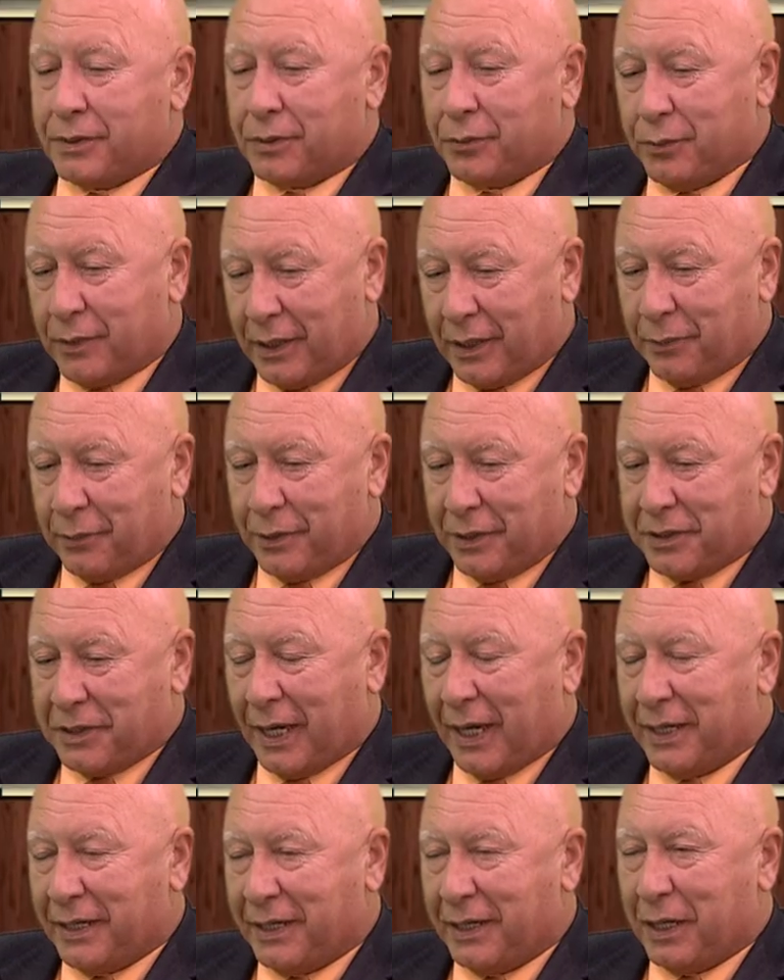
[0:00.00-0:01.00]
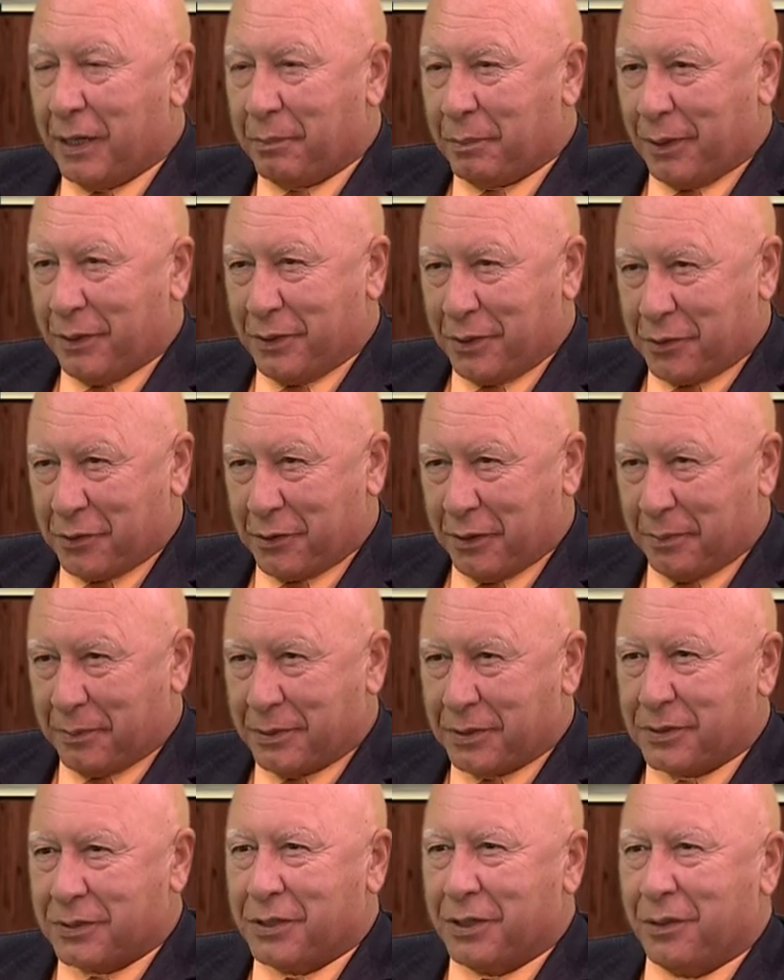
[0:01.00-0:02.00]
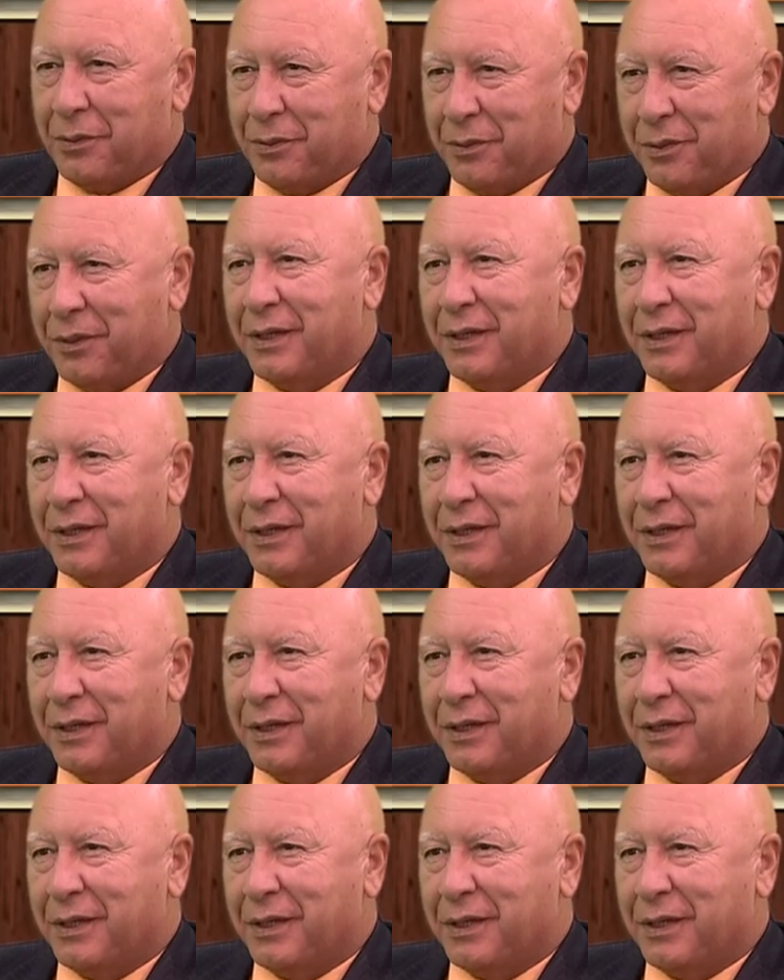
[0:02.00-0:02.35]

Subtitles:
we're tightening up on the scripts. So